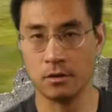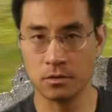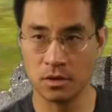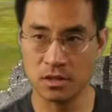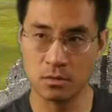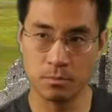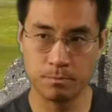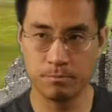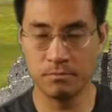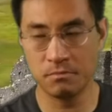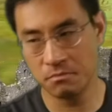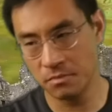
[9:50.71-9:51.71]
So it's
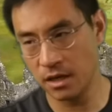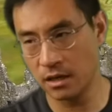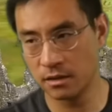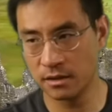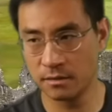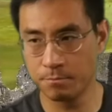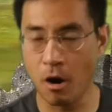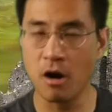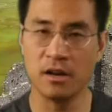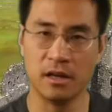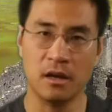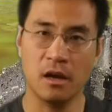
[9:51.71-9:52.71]

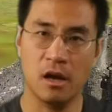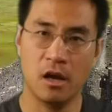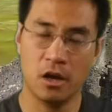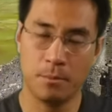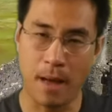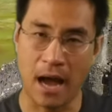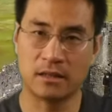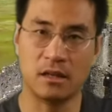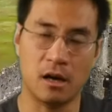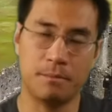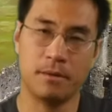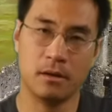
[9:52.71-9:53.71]
partly backed
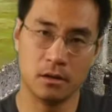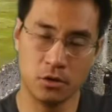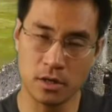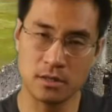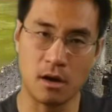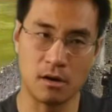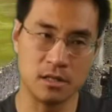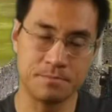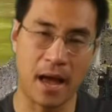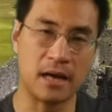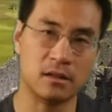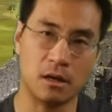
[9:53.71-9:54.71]
up, US dollar is
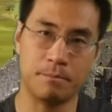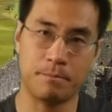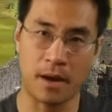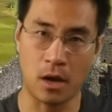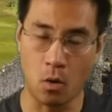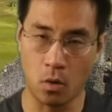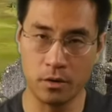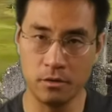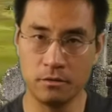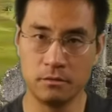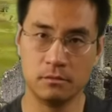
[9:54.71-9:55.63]
backed up by oil,